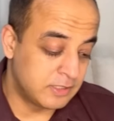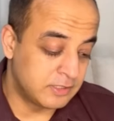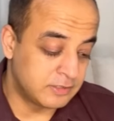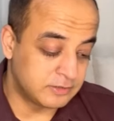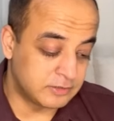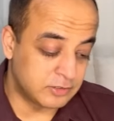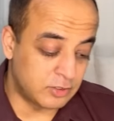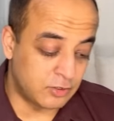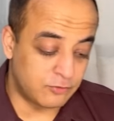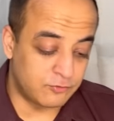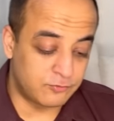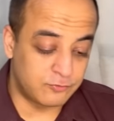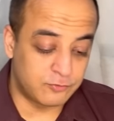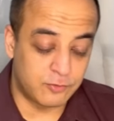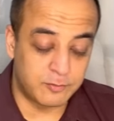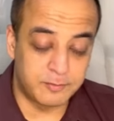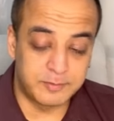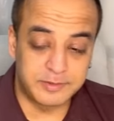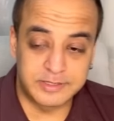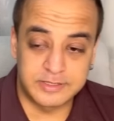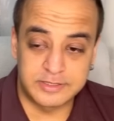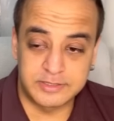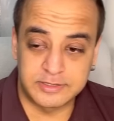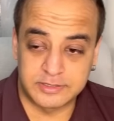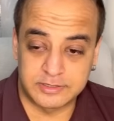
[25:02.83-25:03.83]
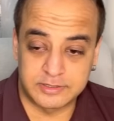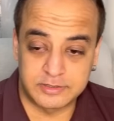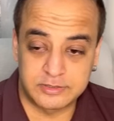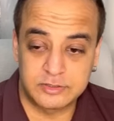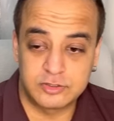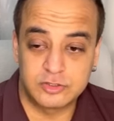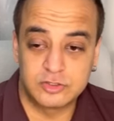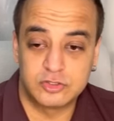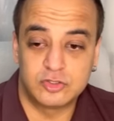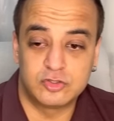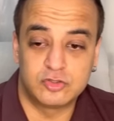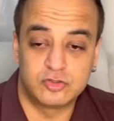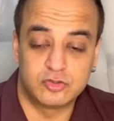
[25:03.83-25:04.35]
Now from here,
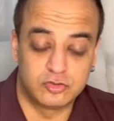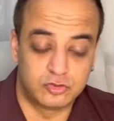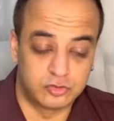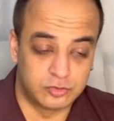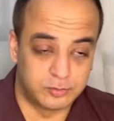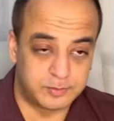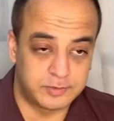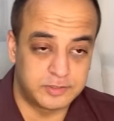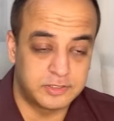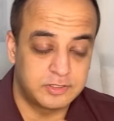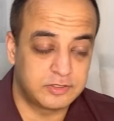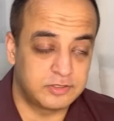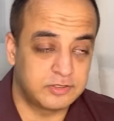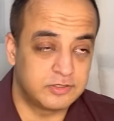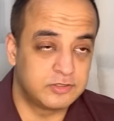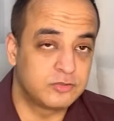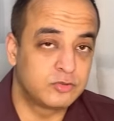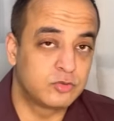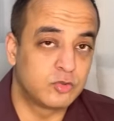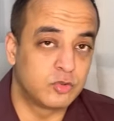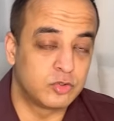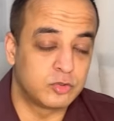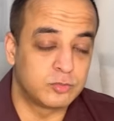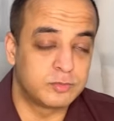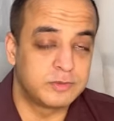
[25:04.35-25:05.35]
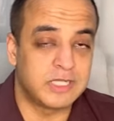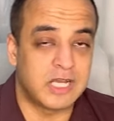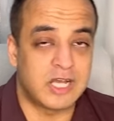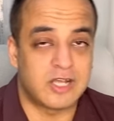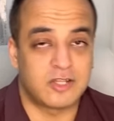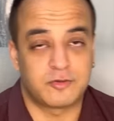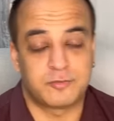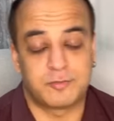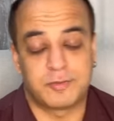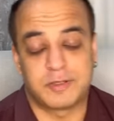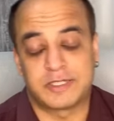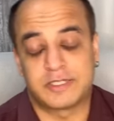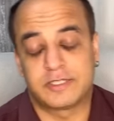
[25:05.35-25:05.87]
Jupiter is going to be
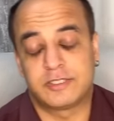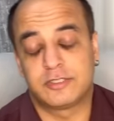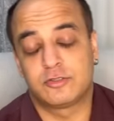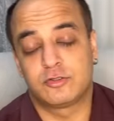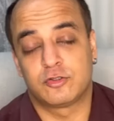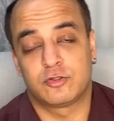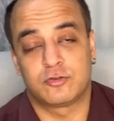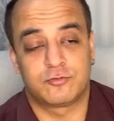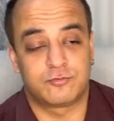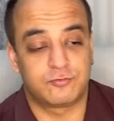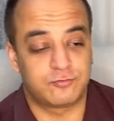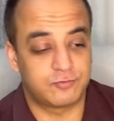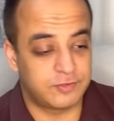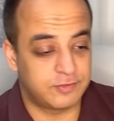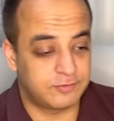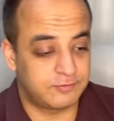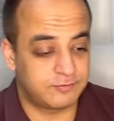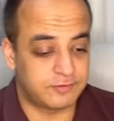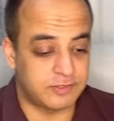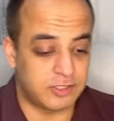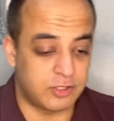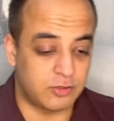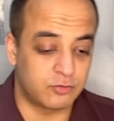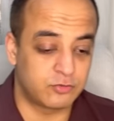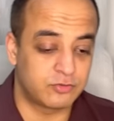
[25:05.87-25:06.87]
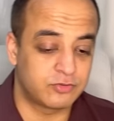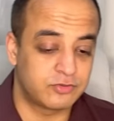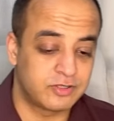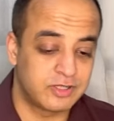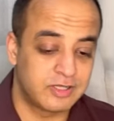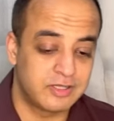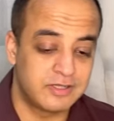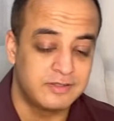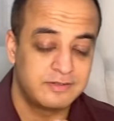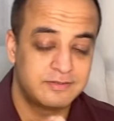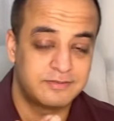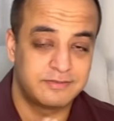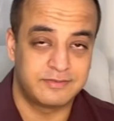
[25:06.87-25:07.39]
aspecting your fifth house,
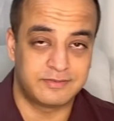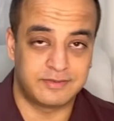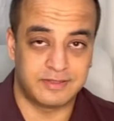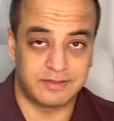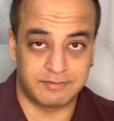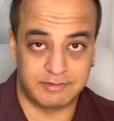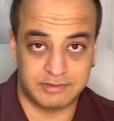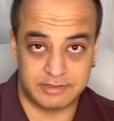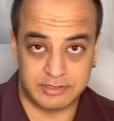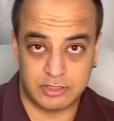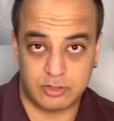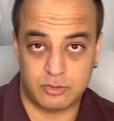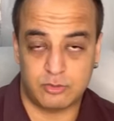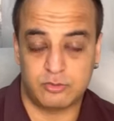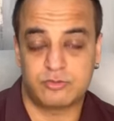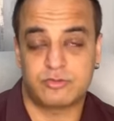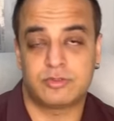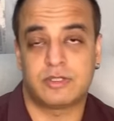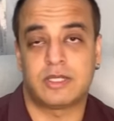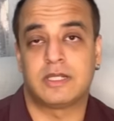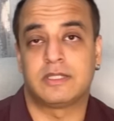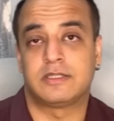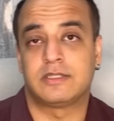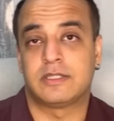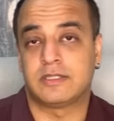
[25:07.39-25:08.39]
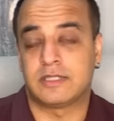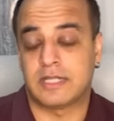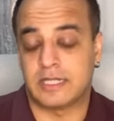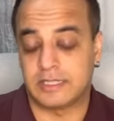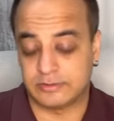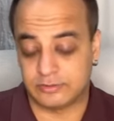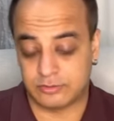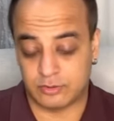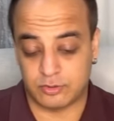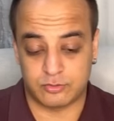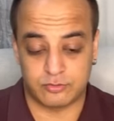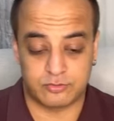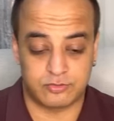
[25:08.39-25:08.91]
seventh house and the
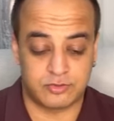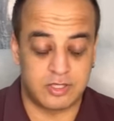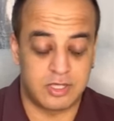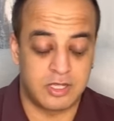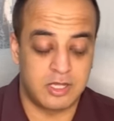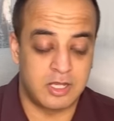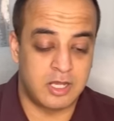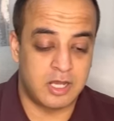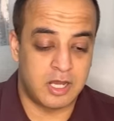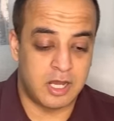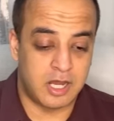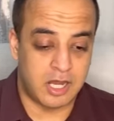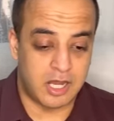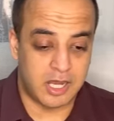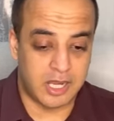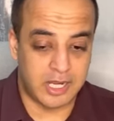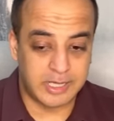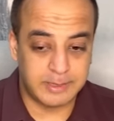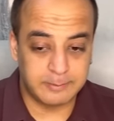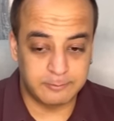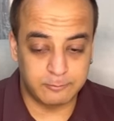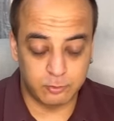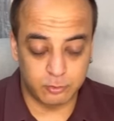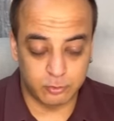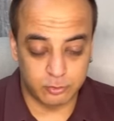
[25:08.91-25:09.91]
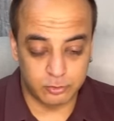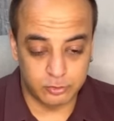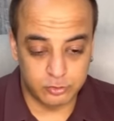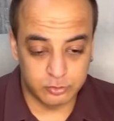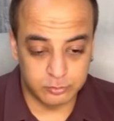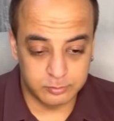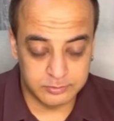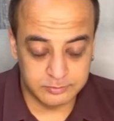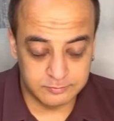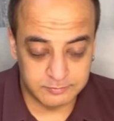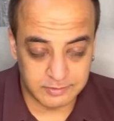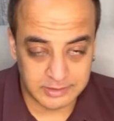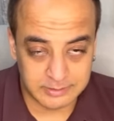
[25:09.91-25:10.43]
ninth house. I am going to
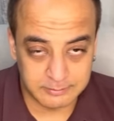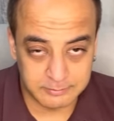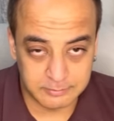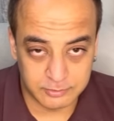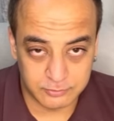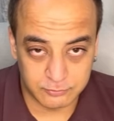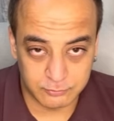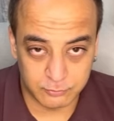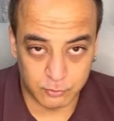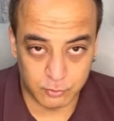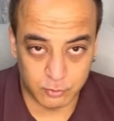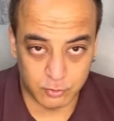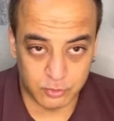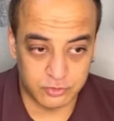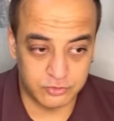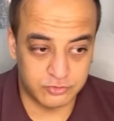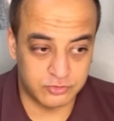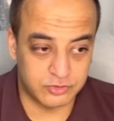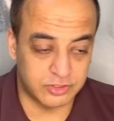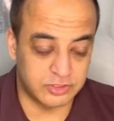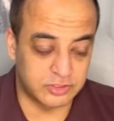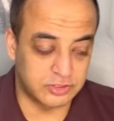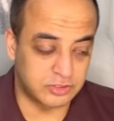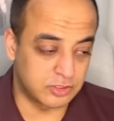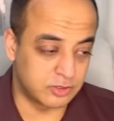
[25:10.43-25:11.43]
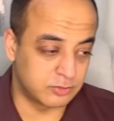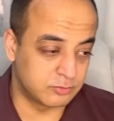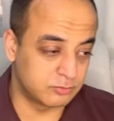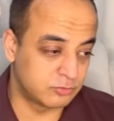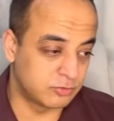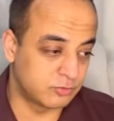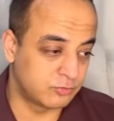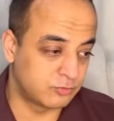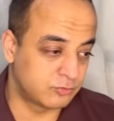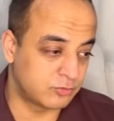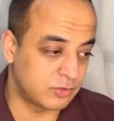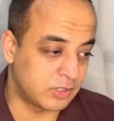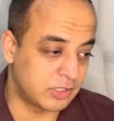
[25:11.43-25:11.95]
be very much focused in terms
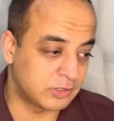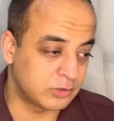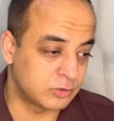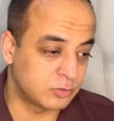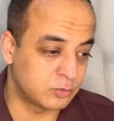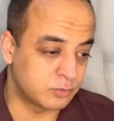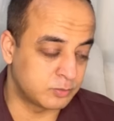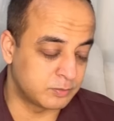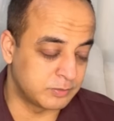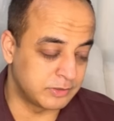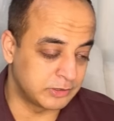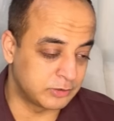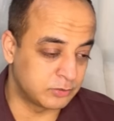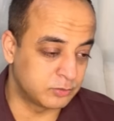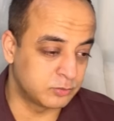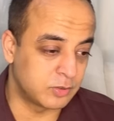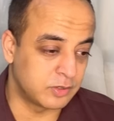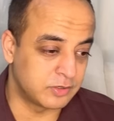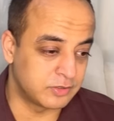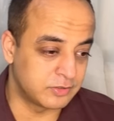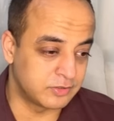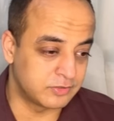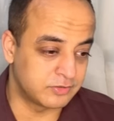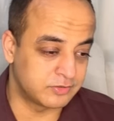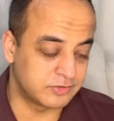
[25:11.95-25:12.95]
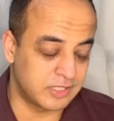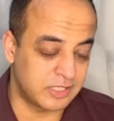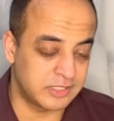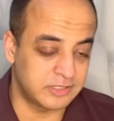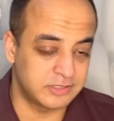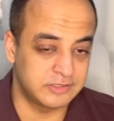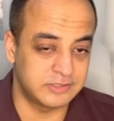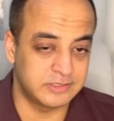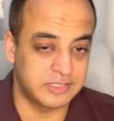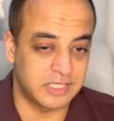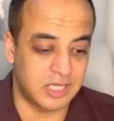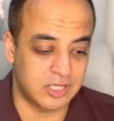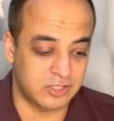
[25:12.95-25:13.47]
of trying to make you understand
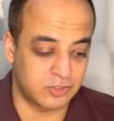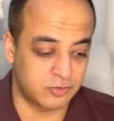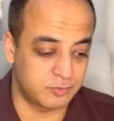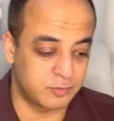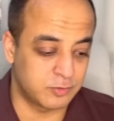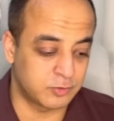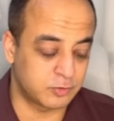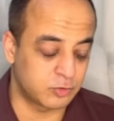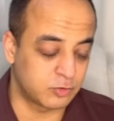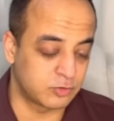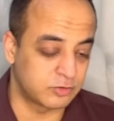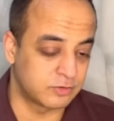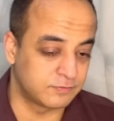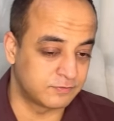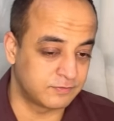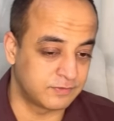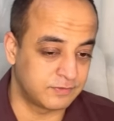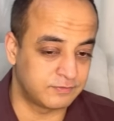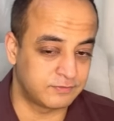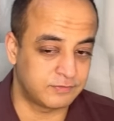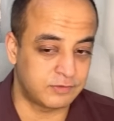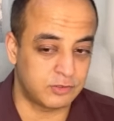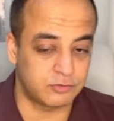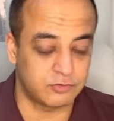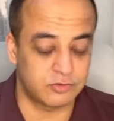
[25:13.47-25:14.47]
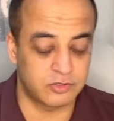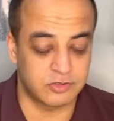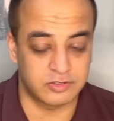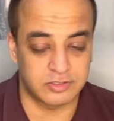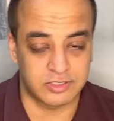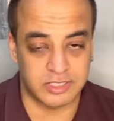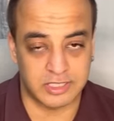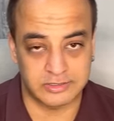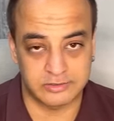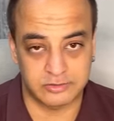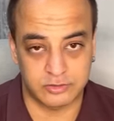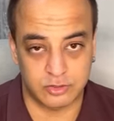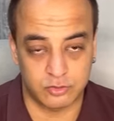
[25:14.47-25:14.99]
the aspect of the fifth house and
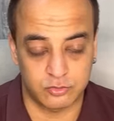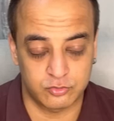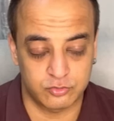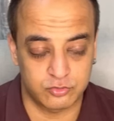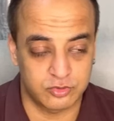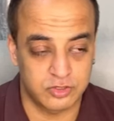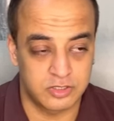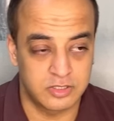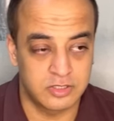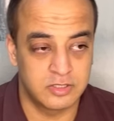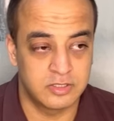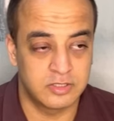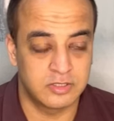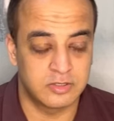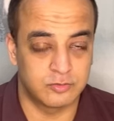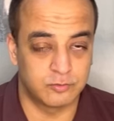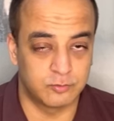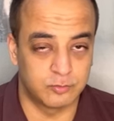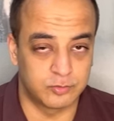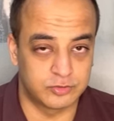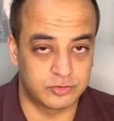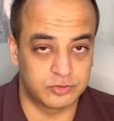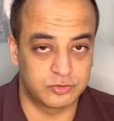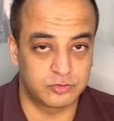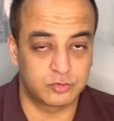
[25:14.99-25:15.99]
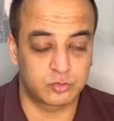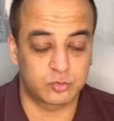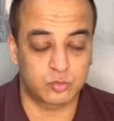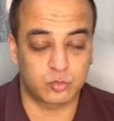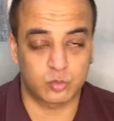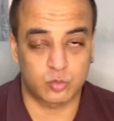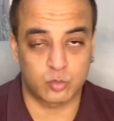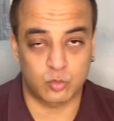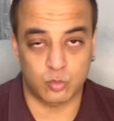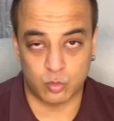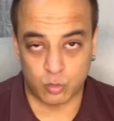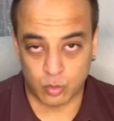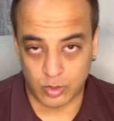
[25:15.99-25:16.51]
ninth house, which is
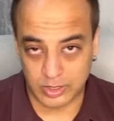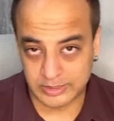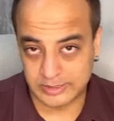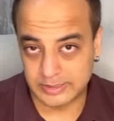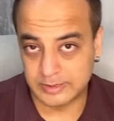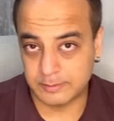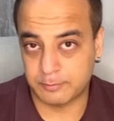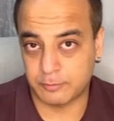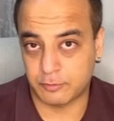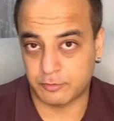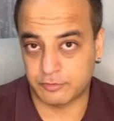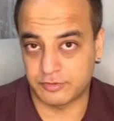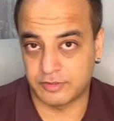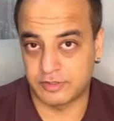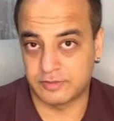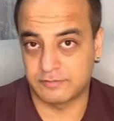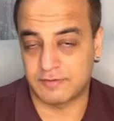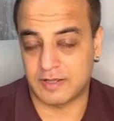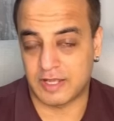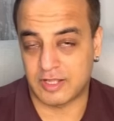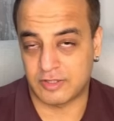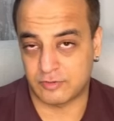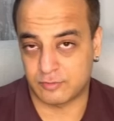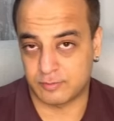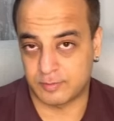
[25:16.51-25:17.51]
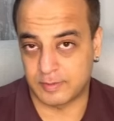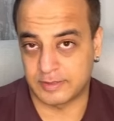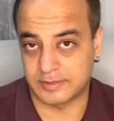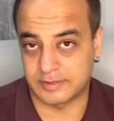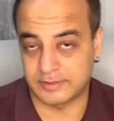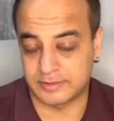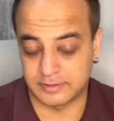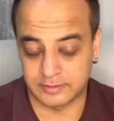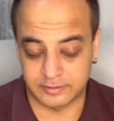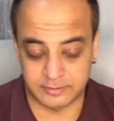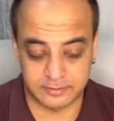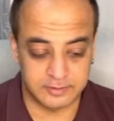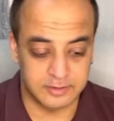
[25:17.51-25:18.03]
quite a positive aspect
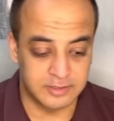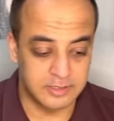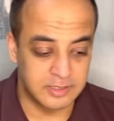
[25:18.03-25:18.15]
here